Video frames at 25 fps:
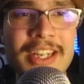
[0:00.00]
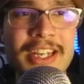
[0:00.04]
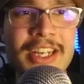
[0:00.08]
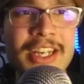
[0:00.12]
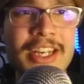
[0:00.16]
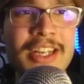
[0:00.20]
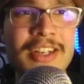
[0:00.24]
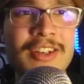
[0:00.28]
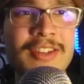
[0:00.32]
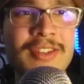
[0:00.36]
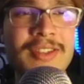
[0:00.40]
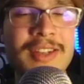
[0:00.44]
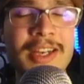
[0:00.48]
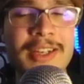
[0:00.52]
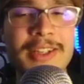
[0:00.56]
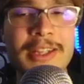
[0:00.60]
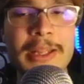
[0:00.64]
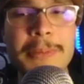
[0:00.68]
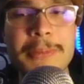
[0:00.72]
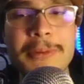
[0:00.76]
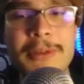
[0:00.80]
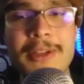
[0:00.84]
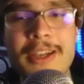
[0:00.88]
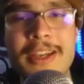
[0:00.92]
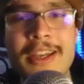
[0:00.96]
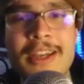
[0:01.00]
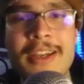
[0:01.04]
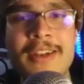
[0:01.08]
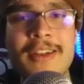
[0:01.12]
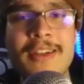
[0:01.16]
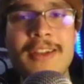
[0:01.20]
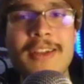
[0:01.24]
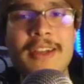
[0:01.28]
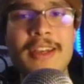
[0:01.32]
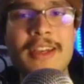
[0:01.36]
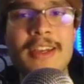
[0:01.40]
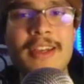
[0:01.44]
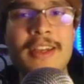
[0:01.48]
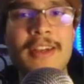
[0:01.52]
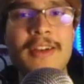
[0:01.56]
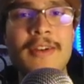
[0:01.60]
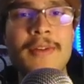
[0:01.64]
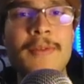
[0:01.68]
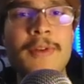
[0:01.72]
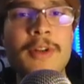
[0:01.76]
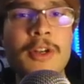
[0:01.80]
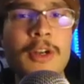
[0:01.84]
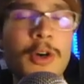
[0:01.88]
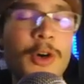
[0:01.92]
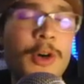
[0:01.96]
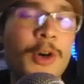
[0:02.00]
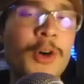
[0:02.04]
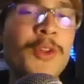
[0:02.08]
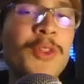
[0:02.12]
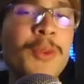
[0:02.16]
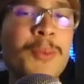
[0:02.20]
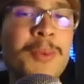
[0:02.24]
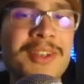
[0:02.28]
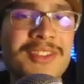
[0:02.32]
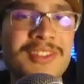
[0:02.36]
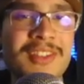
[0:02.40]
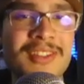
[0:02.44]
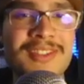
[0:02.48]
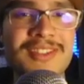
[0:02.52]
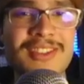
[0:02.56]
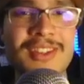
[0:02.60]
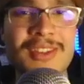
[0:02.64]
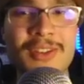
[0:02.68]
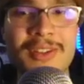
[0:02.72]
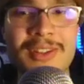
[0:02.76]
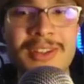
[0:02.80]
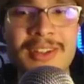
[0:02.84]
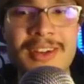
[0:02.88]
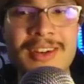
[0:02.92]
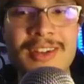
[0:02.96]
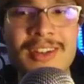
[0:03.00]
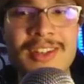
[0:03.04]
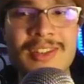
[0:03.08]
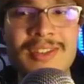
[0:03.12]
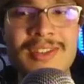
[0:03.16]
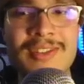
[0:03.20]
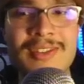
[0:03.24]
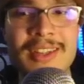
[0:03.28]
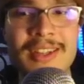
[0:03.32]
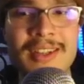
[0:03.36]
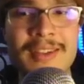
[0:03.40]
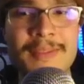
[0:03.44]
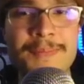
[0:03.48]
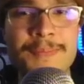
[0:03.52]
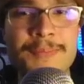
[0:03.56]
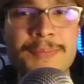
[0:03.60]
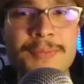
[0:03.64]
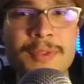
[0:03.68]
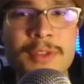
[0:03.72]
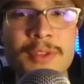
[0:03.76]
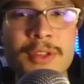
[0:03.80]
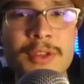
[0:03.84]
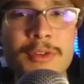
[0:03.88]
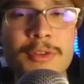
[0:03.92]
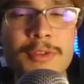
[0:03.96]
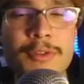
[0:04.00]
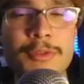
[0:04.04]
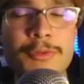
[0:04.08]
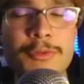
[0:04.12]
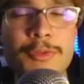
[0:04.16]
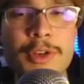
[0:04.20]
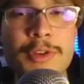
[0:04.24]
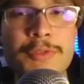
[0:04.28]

in terms of how they played and all the Wes Unseld years like free